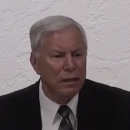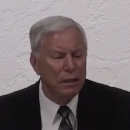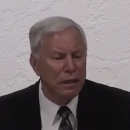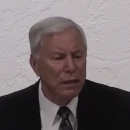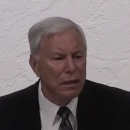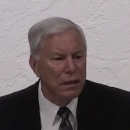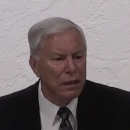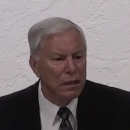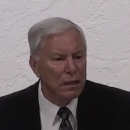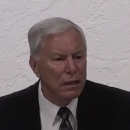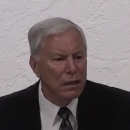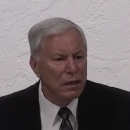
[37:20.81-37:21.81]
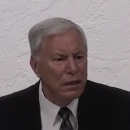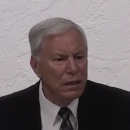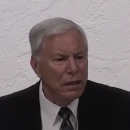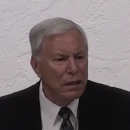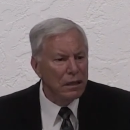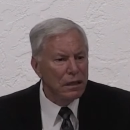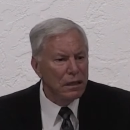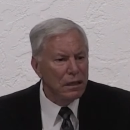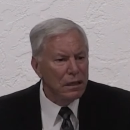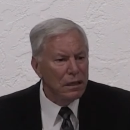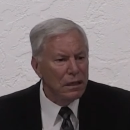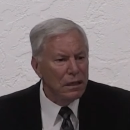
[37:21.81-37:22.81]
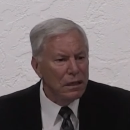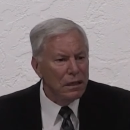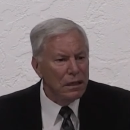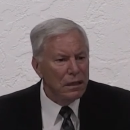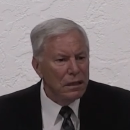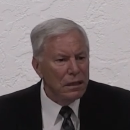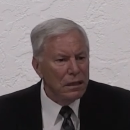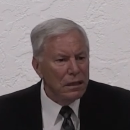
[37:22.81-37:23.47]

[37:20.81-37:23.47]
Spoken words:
No one is speaking in this clip.